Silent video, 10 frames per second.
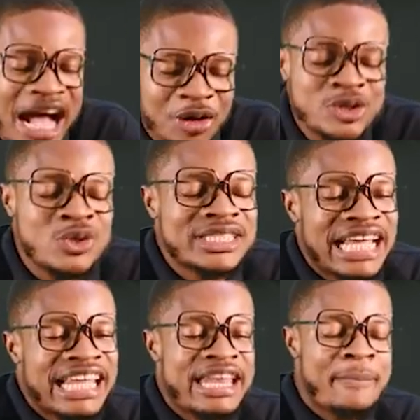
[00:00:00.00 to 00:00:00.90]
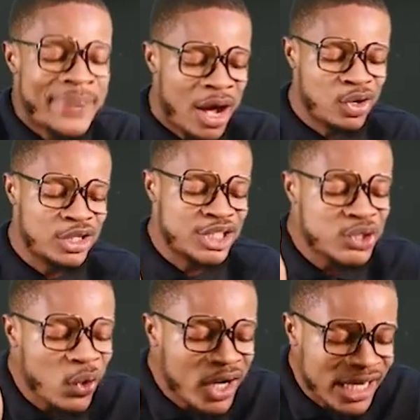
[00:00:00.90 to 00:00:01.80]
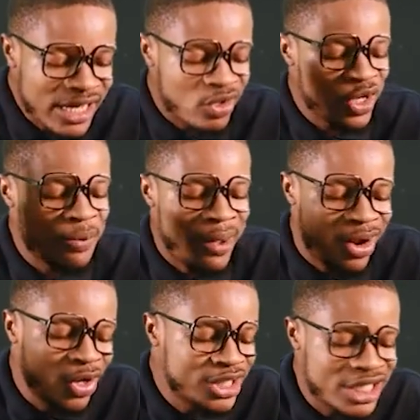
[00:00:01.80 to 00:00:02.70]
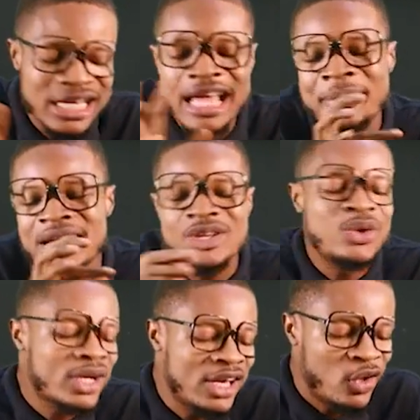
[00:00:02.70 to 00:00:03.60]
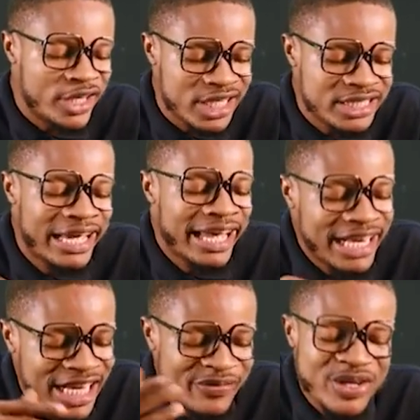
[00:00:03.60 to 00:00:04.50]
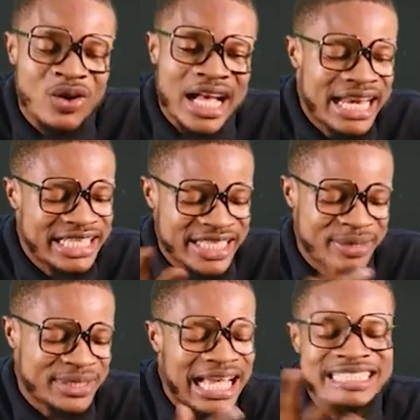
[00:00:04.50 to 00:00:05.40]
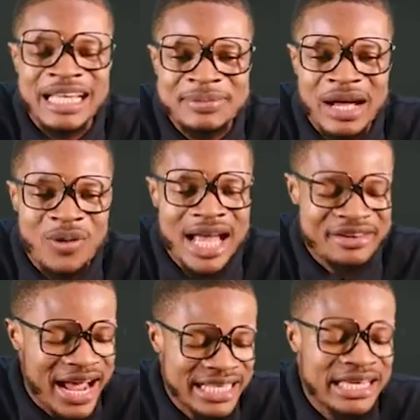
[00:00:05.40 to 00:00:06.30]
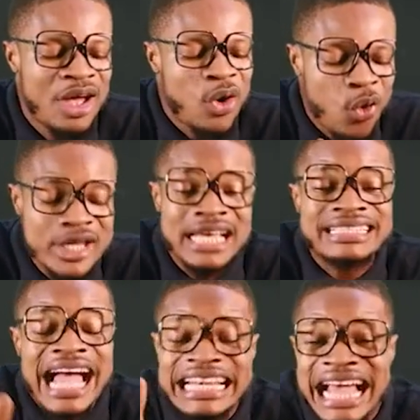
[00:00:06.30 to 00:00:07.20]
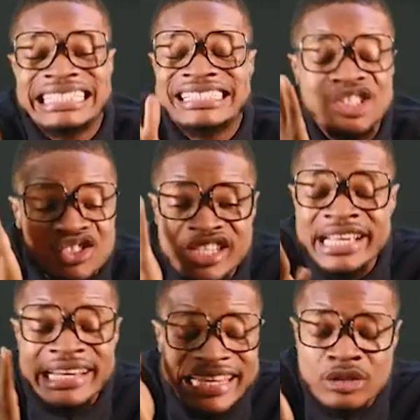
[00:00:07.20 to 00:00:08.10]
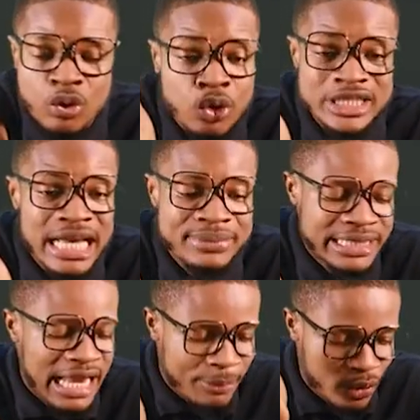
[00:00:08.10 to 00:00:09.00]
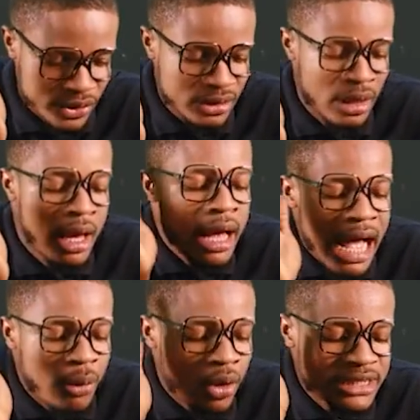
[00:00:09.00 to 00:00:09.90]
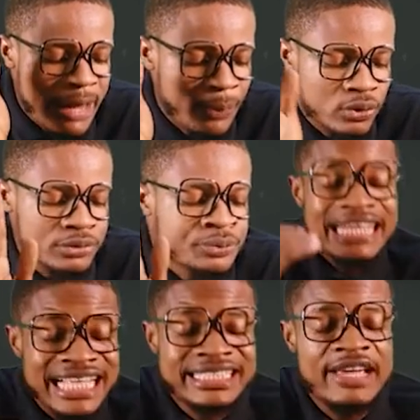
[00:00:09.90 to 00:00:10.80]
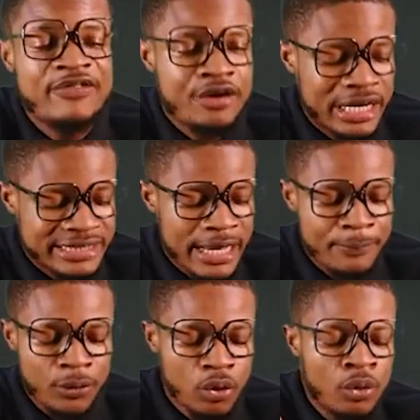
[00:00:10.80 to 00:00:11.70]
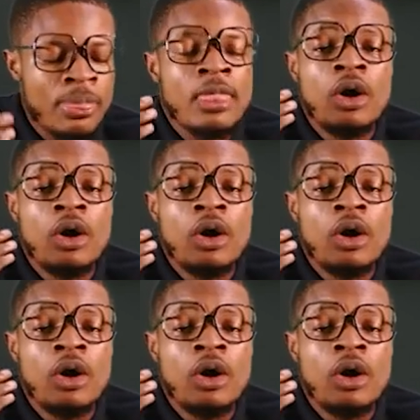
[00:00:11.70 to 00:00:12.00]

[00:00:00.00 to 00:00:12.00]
want to start learning biology. So click on the biology, immediately you click on it, living organisms, that's chapter 1, right? Oh yes, that's strictly to your JAMB syllabus. And what happened? Let's say, for example,